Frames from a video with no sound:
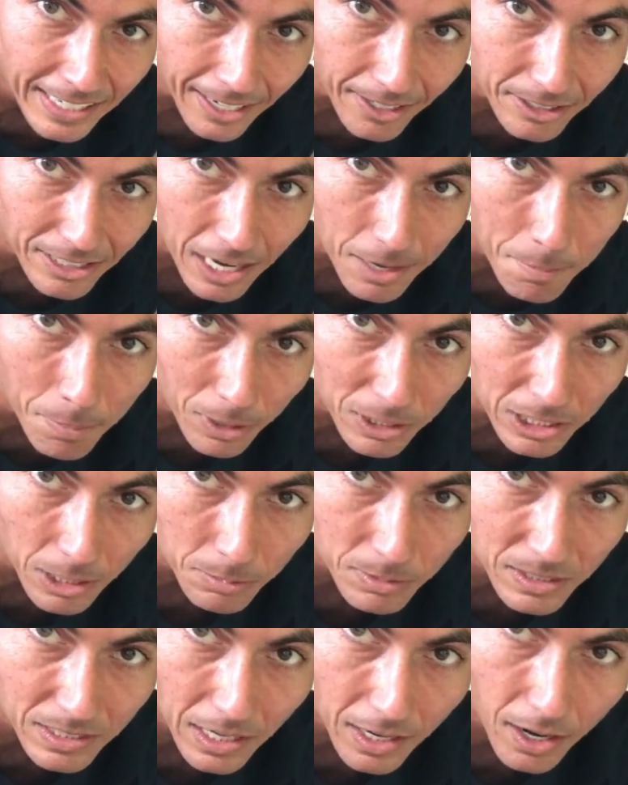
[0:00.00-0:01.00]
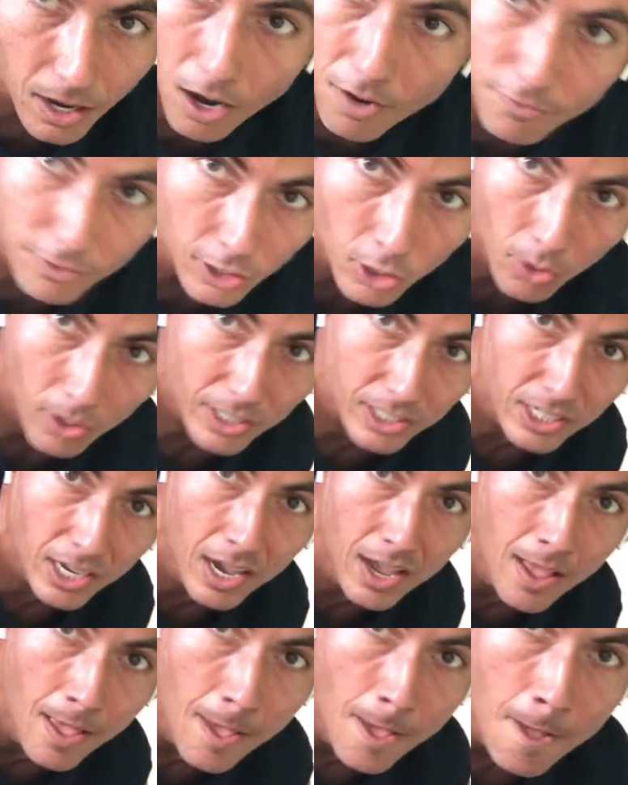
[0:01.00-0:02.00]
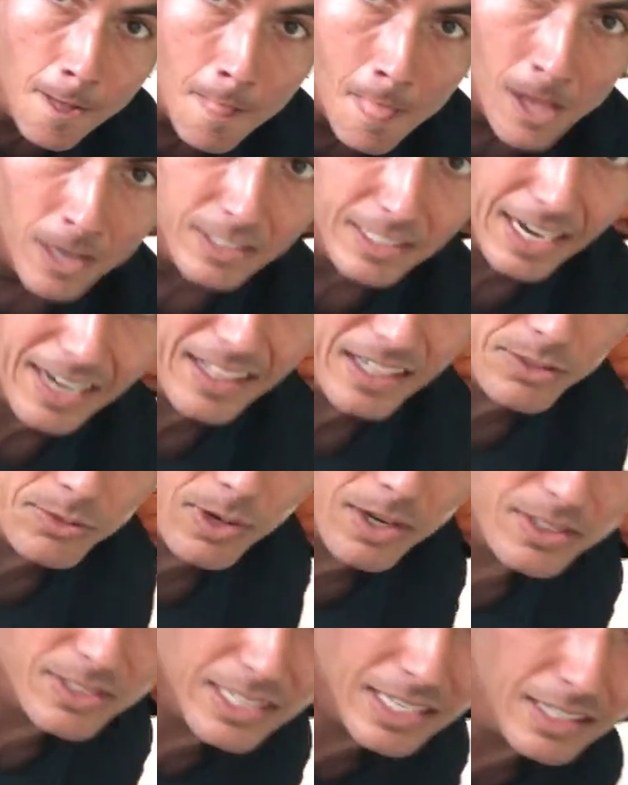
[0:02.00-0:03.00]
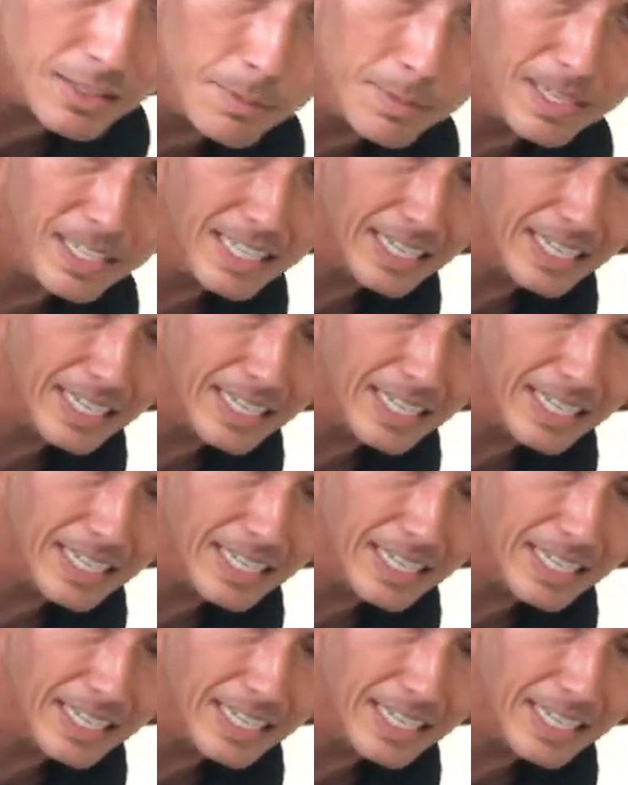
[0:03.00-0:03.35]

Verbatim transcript: Here, 10 push-ups instead. Of course. Daniel, that's what I was saying at the